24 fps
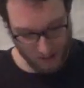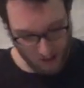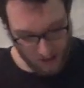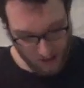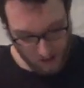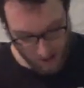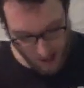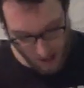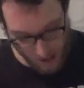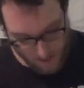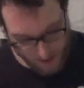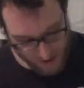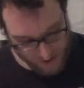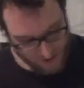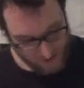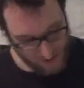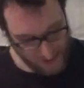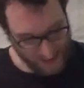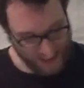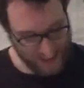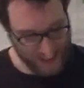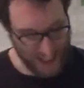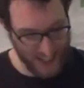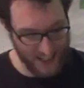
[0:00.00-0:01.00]
describes a
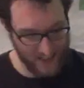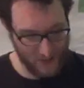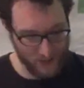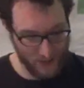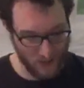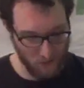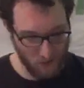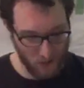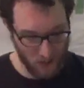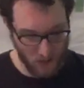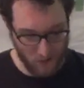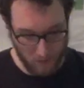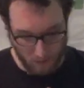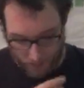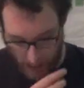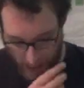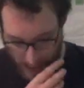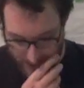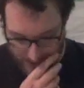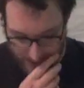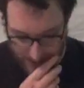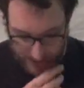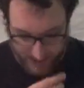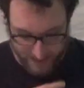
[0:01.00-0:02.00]
free concert where a
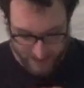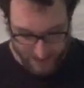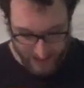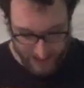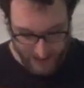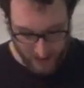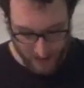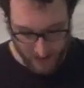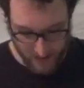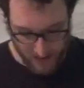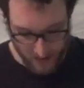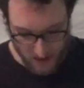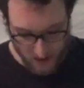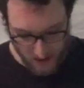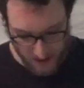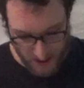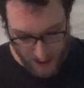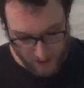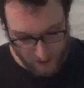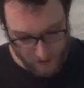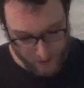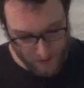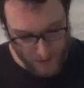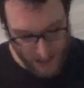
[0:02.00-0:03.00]
black eighteen-year-old
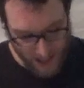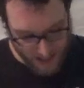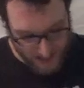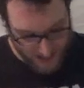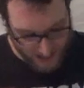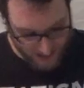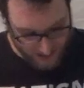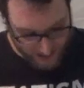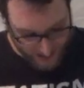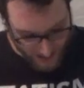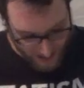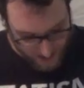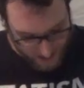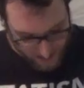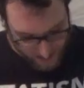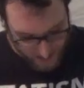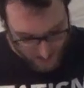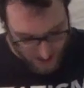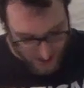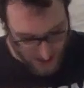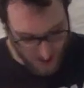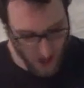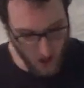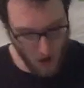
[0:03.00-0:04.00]
named Meredith
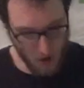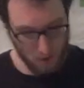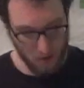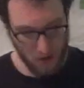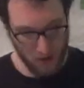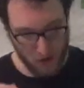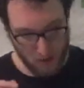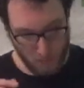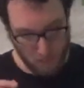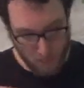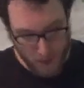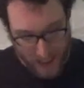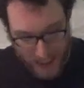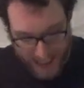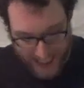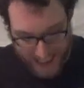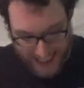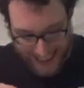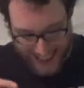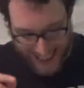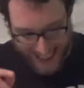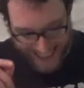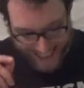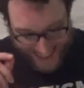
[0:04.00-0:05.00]
Hunter was
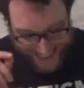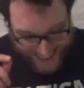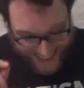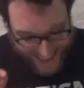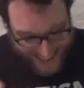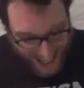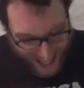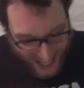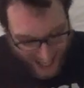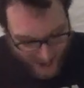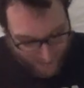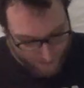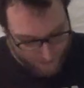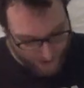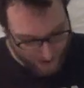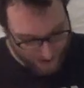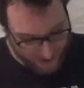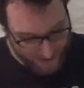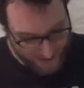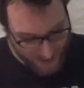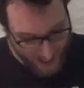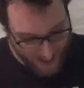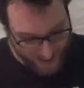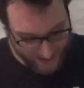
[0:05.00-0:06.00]
beaten and stabbed to
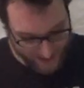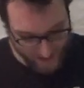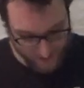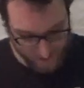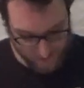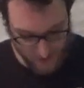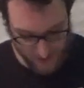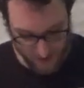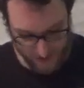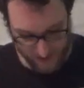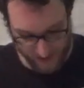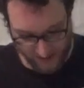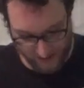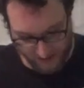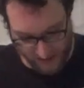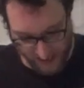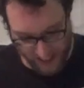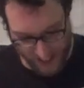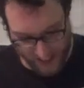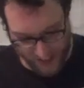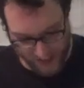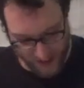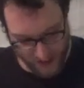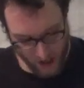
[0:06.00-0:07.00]
death in front of the
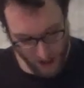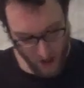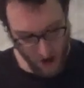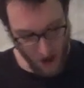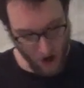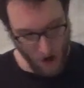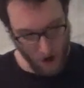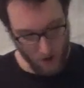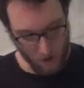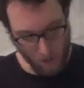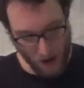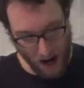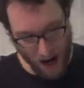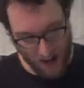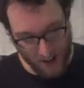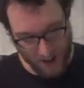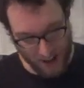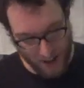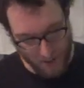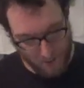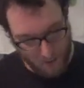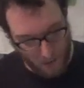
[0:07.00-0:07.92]
stage while they